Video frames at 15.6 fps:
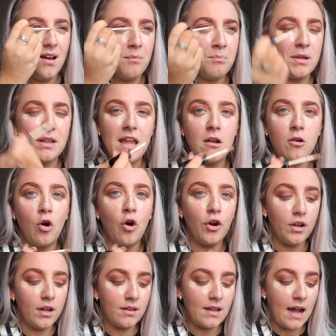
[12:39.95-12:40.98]
but then how
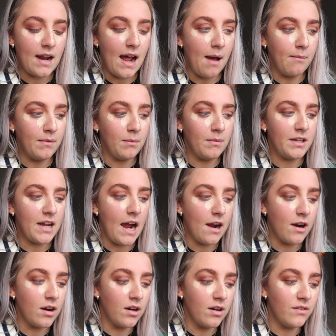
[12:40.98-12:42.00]
did that happen to my
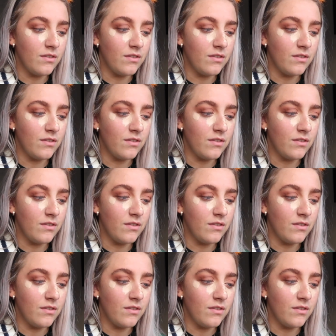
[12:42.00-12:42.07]
tire?